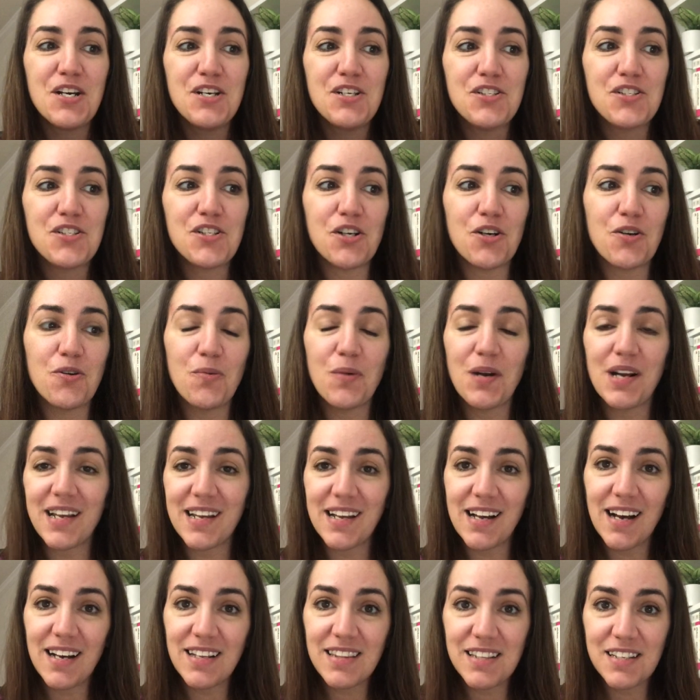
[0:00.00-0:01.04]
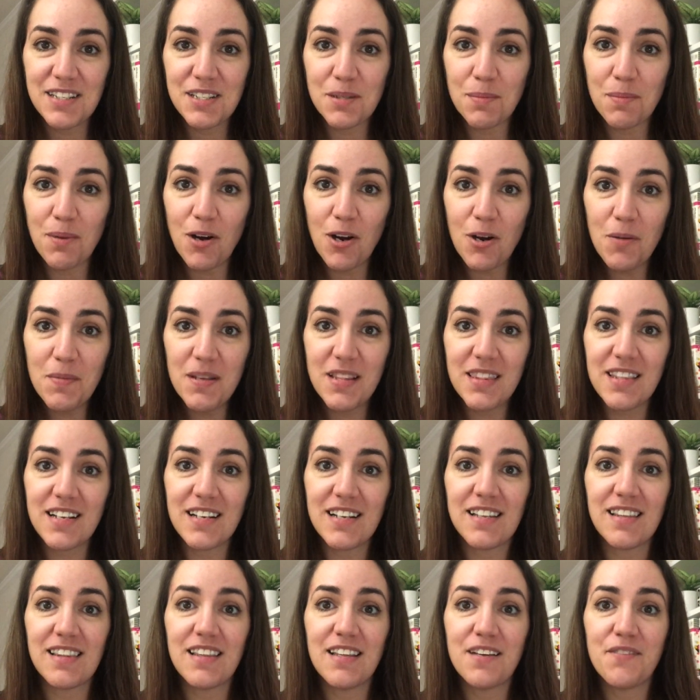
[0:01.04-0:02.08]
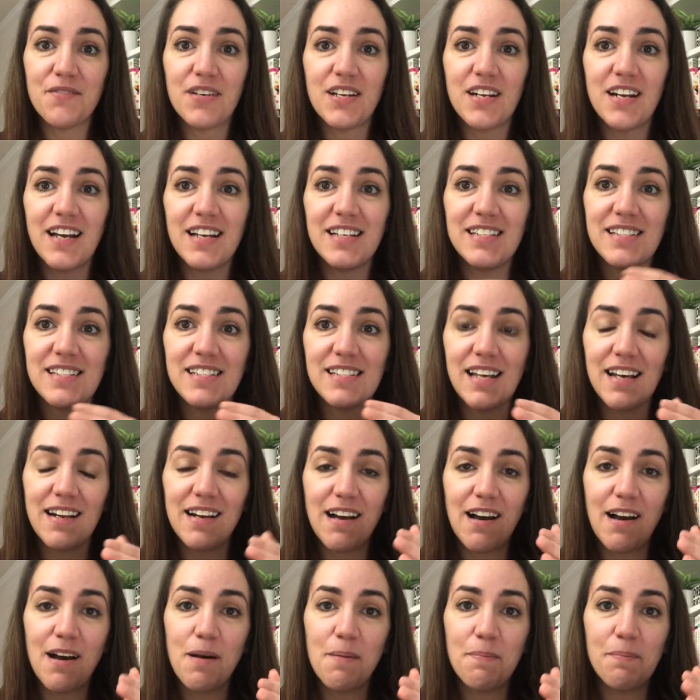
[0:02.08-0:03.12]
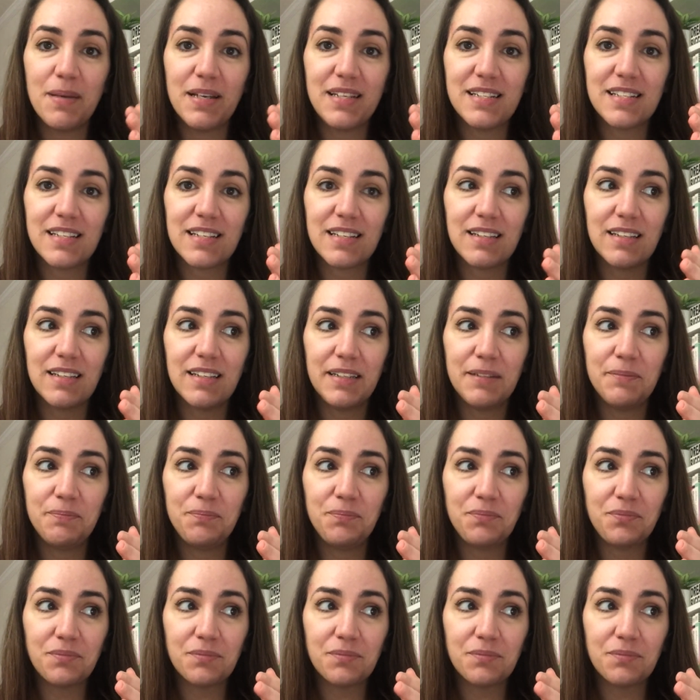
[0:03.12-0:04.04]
So when I got this apartment that I live in, I set up basically